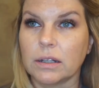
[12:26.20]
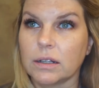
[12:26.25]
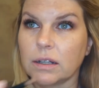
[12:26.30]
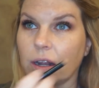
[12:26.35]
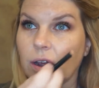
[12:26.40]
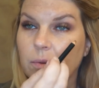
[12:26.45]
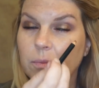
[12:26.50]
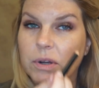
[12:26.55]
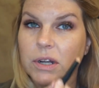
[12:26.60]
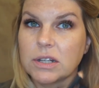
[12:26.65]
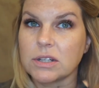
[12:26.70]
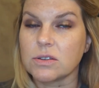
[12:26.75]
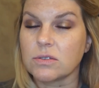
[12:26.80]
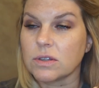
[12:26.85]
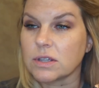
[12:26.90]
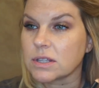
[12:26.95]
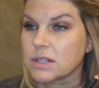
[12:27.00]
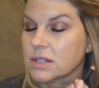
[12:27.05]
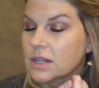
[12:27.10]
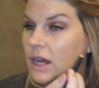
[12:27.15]
Now I'm gonna do
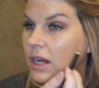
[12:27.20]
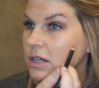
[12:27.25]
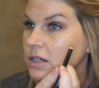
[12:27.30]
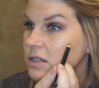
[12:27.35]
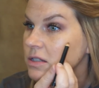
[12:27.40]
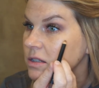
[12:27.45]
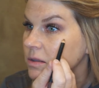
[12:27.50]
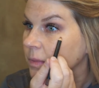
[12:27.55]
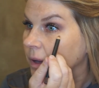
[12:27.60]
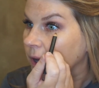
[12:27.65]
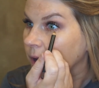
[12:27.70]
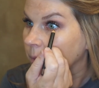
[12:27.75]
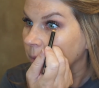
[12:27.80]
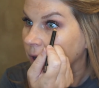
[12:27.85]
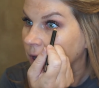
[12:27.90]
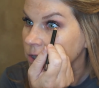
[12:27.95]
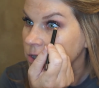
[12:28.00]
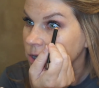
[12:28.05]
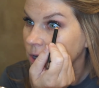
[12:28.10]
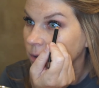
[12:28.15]
this side just to make it match